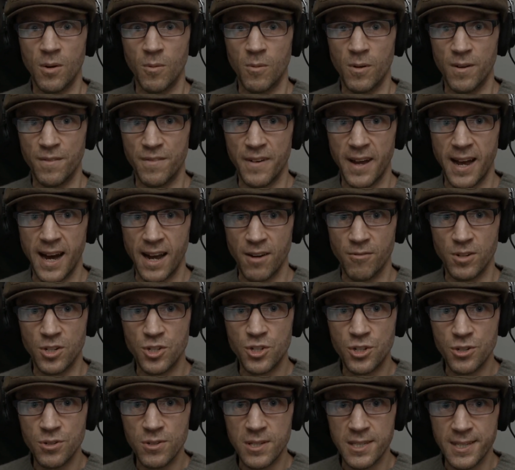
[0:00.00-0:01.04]
without
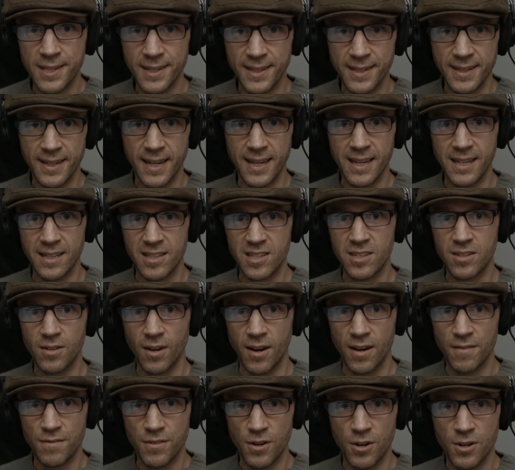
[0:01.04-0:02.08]
reducing its
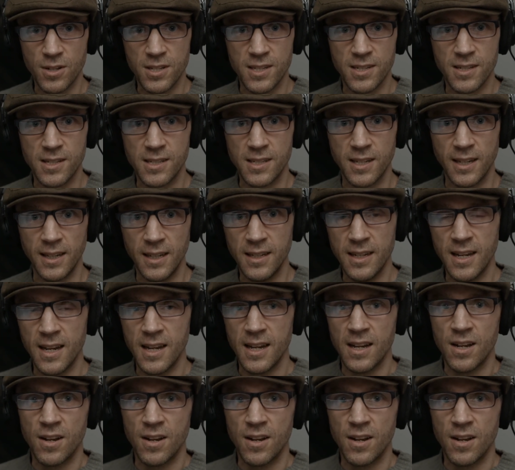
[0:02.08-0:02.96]
diversity